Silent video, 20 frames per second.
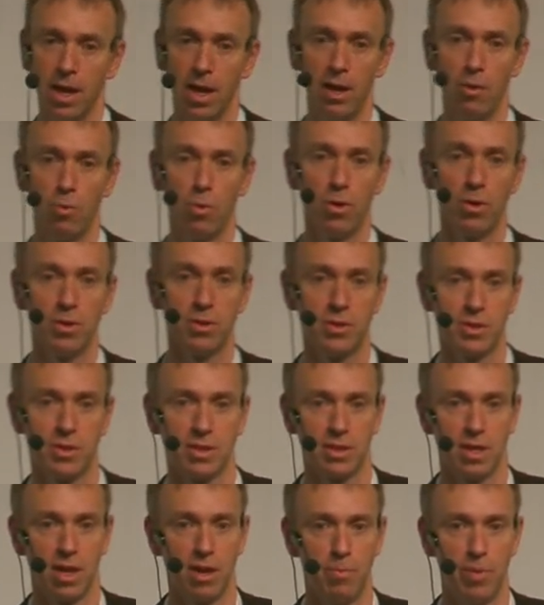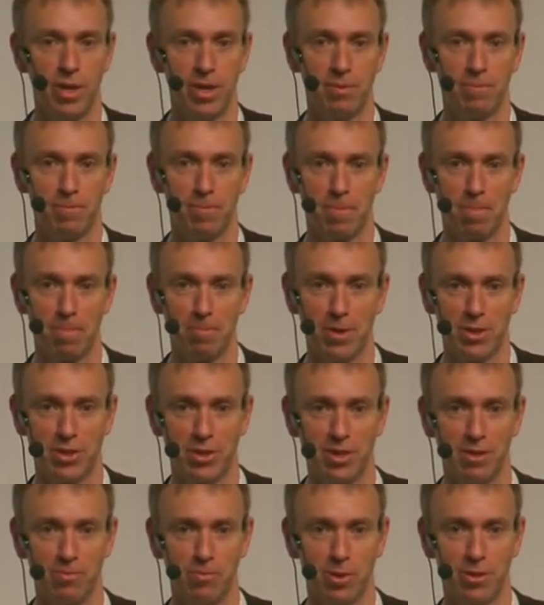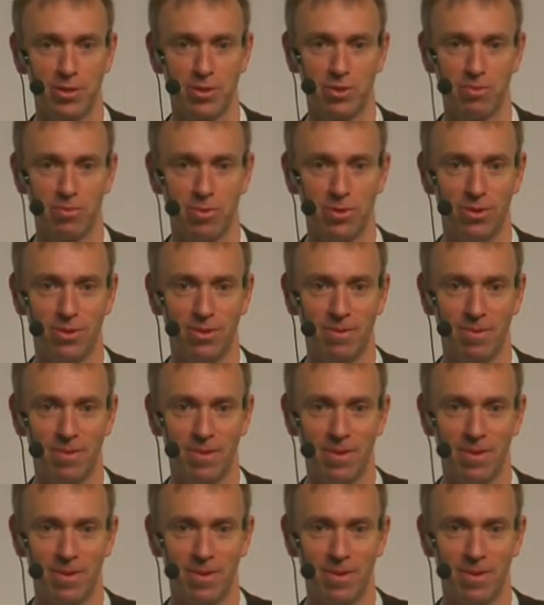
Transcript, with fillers: It was a bit Mission Impossible,